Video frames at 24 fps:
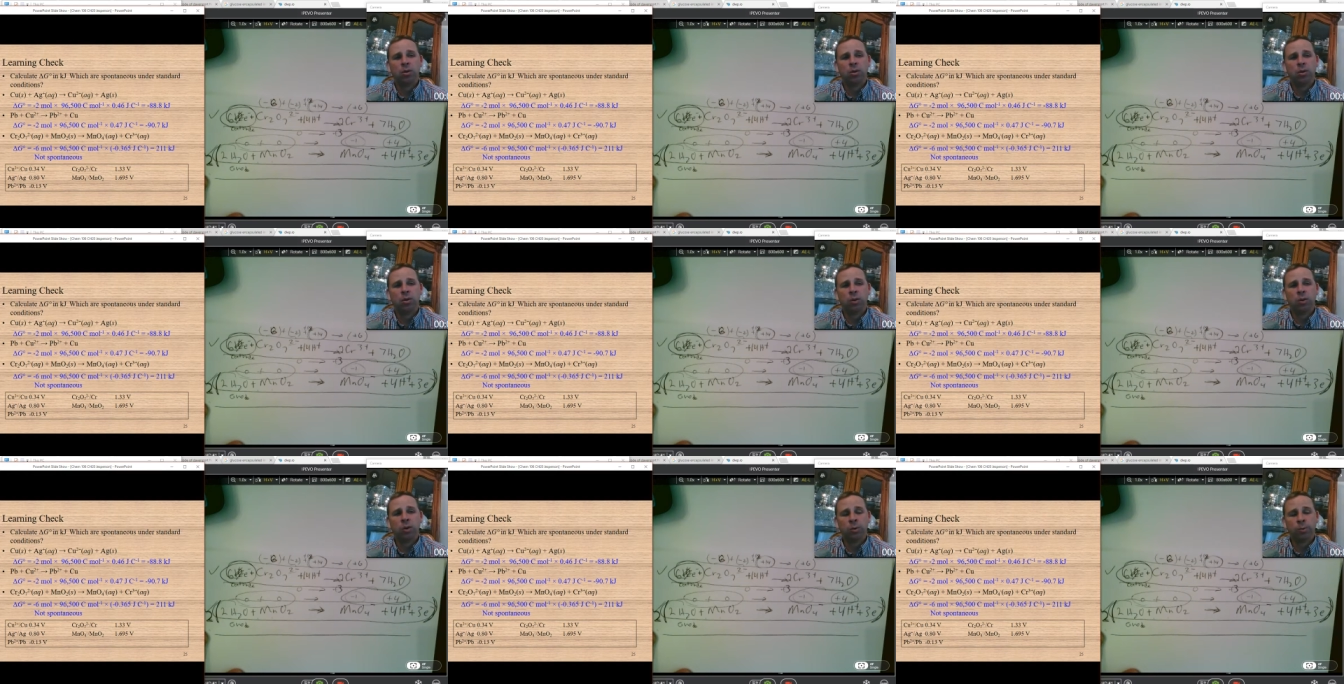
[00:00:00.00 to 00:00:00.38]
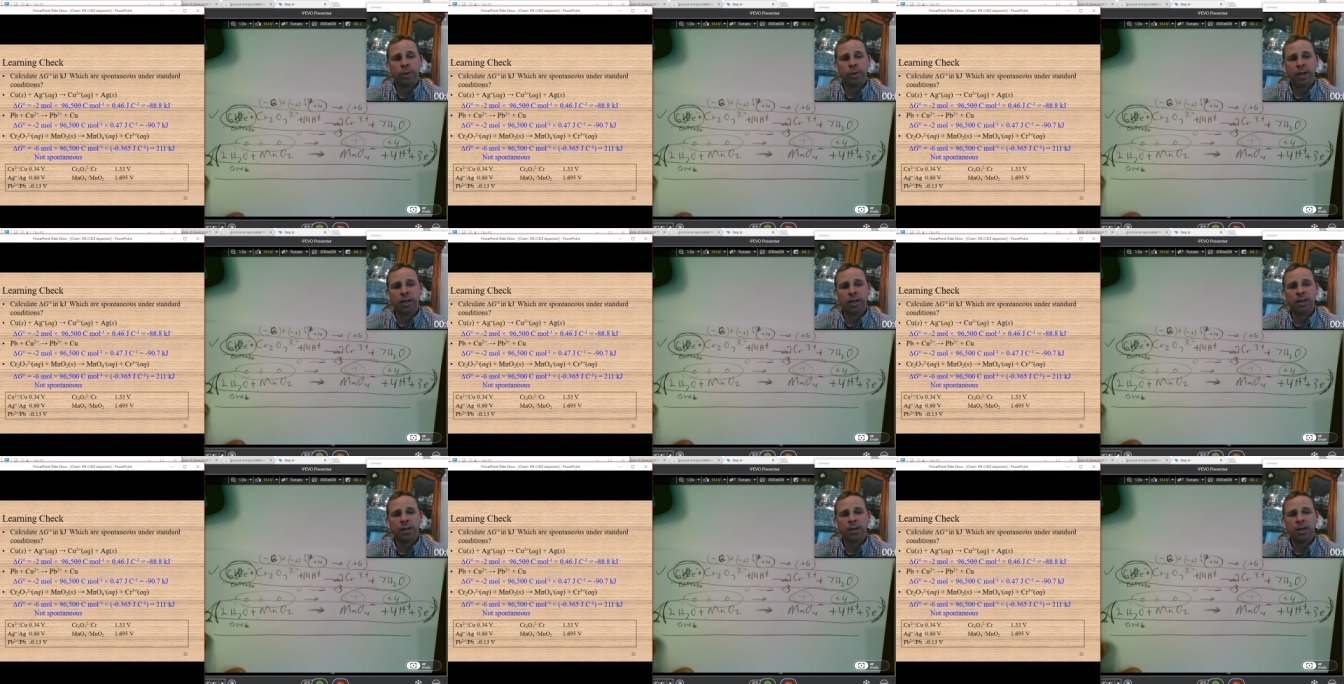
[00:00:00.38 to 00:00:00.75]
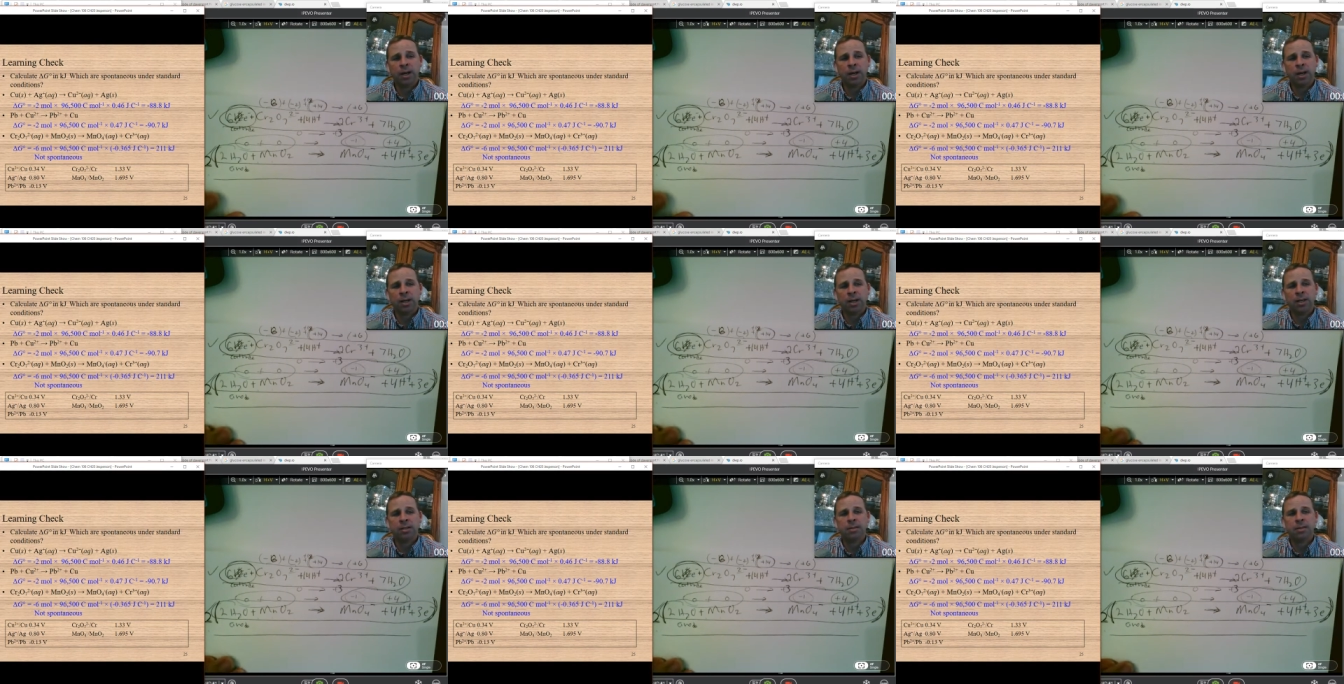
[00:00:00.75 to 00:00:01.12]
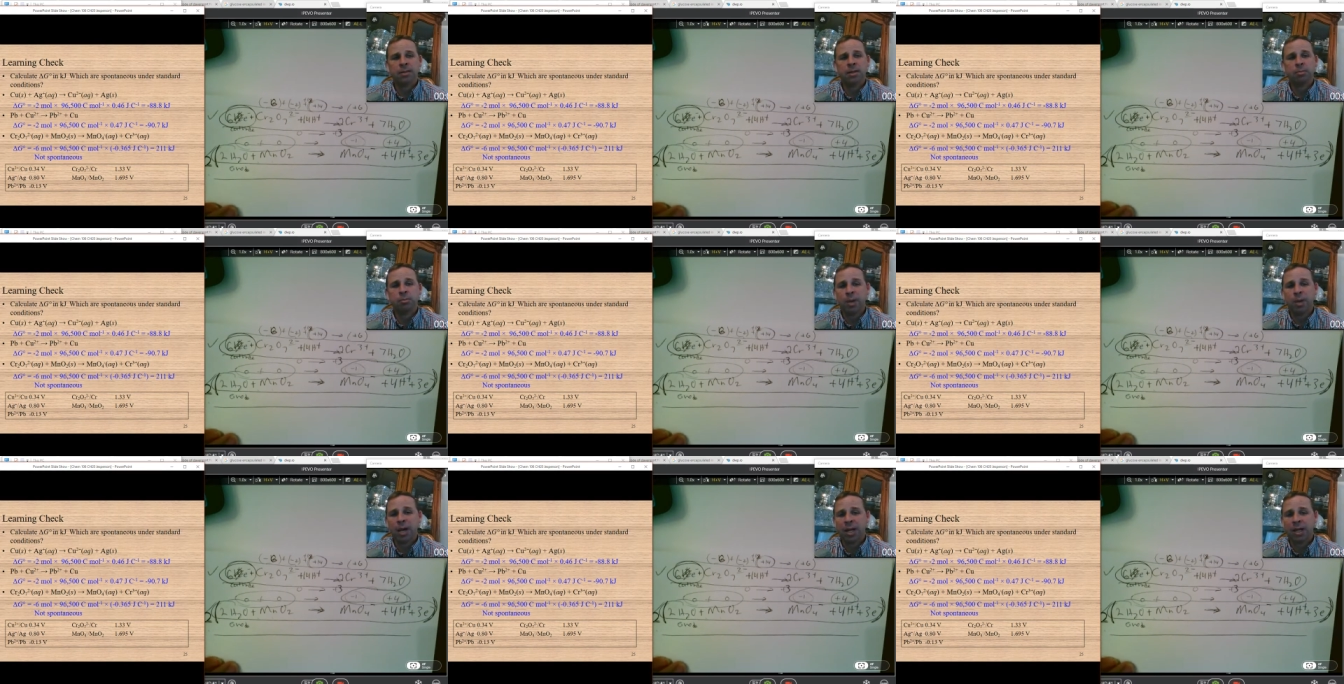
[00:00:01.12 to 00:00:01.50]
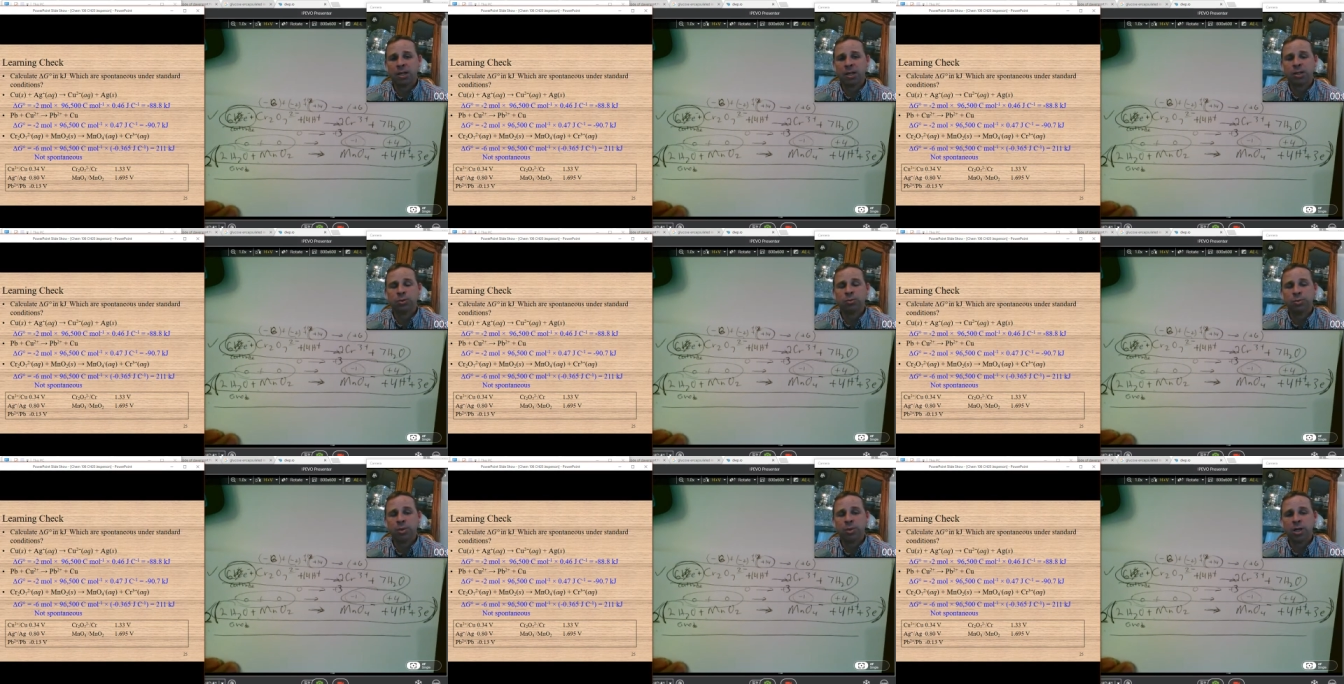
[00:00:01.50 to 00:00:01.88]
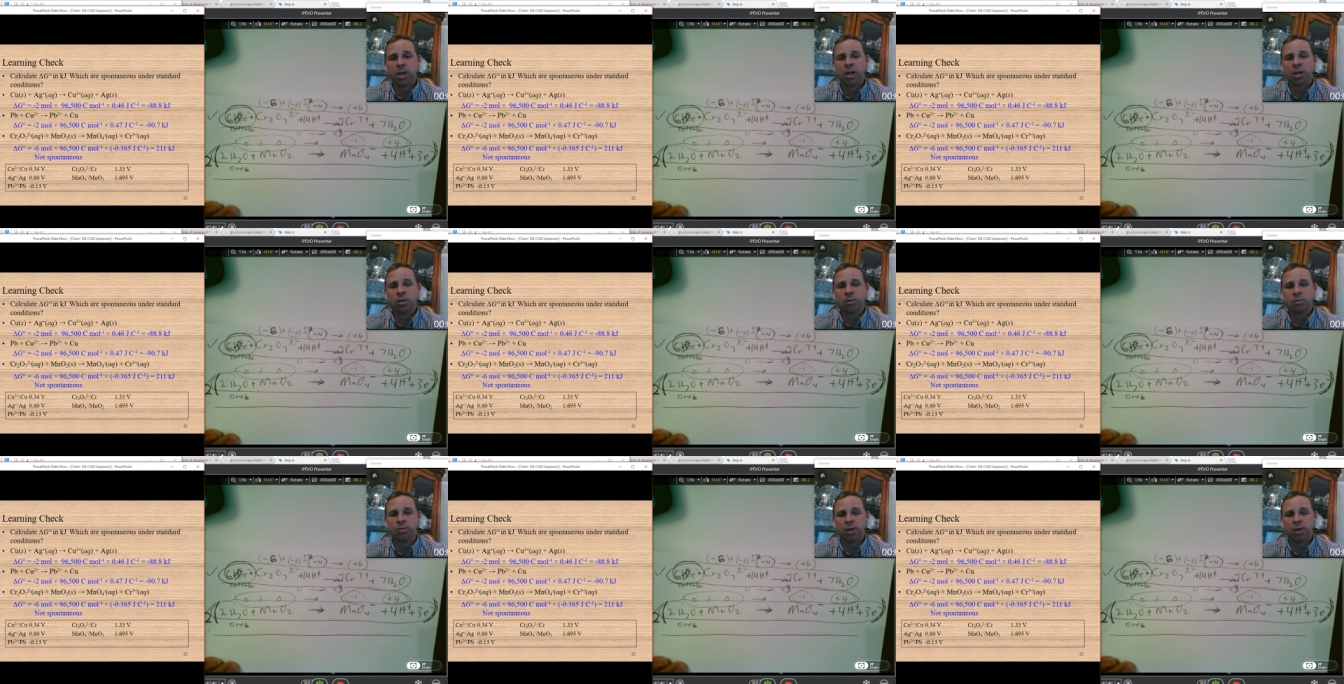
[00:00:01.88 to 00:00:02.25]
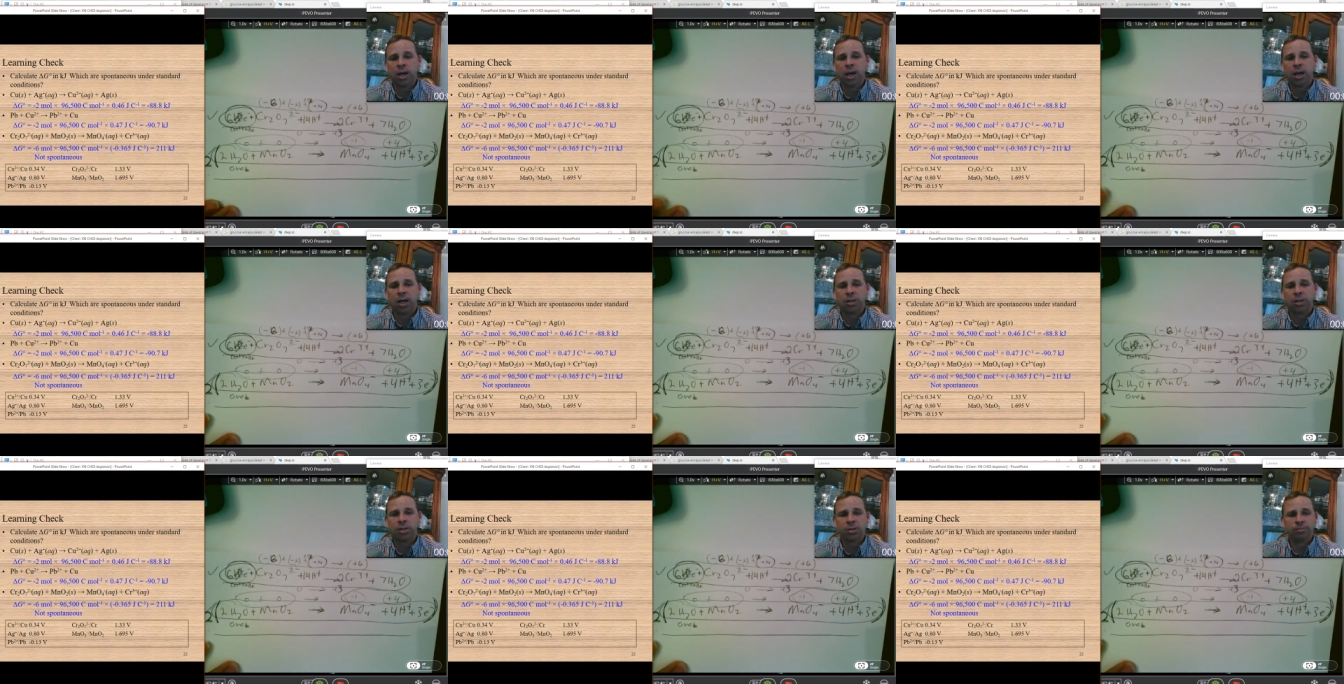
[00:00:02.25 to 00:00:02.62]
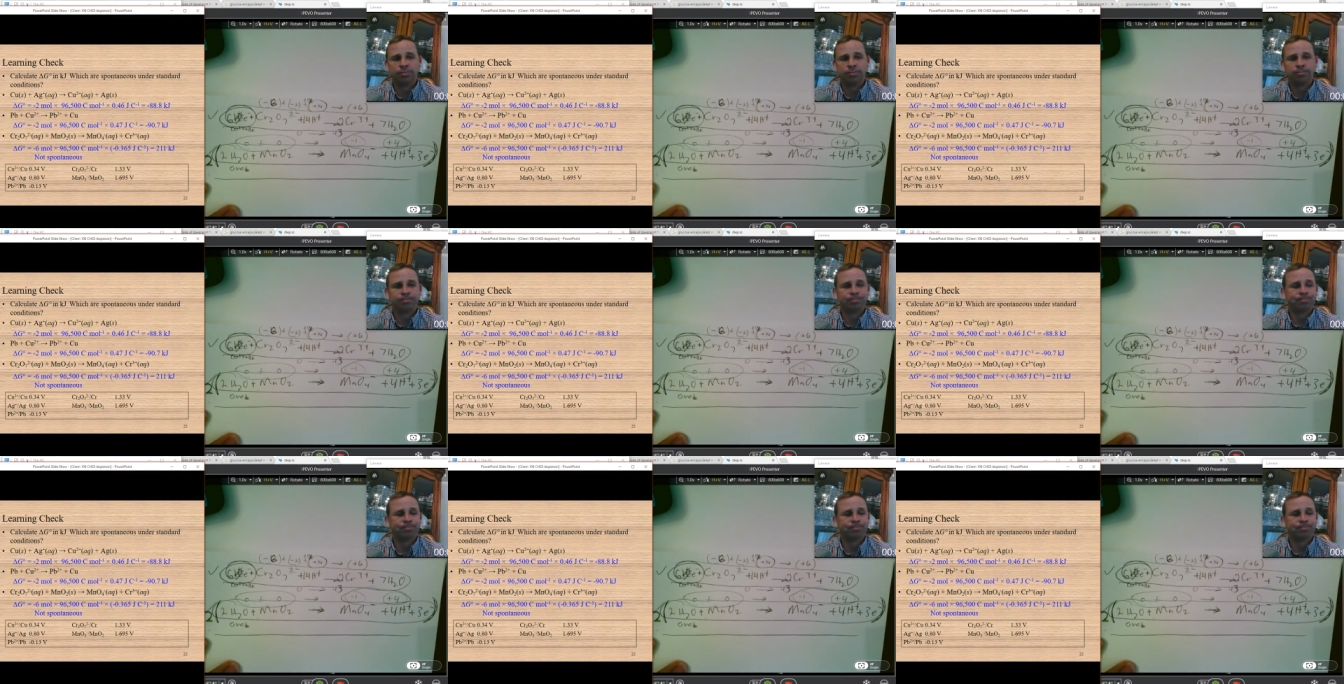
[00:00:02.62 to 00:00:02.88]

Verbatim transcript: or recognize a balanced redox reaction.